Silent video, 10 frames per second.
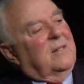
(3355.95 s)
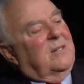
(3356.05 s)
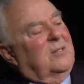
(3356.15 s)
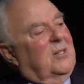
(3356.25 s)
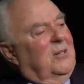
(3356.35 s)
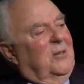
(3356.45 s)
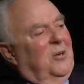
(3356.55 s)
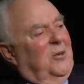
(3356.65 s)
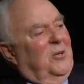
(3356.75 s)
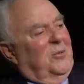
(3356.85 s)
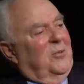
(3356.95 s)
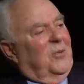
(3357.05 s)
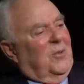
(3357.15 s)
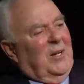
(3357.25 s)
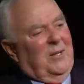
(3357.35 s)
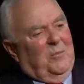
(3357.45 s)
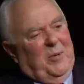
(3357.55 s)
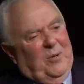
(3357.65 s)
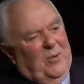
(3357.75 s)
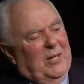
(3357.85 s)
he said, you know, you'll do the it'll
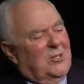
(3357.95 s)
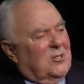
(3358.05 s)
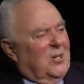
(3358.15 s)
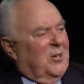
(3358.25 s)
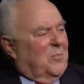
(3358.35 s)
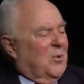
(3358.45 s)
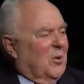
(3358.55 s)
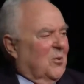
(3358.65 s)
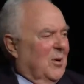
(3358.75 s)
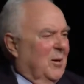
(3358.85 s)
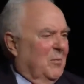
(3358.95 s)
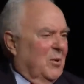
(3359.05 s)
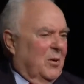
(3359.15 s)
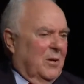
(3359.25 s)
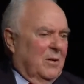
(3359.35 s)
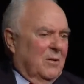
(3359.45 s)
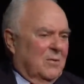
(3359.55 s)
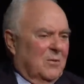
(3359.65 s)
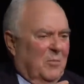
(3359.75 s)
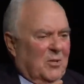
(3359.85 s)
be the legislative program and, you, and
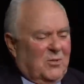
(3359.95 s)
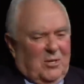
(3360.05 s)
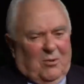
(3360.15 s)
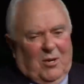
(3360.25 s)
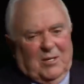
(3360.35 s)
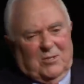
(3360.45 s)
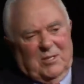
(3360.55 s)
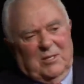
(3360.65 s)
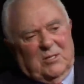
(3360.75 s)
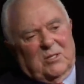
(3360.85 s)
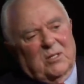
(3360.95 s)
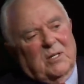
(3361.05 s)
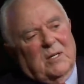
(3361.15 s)
domestic crises,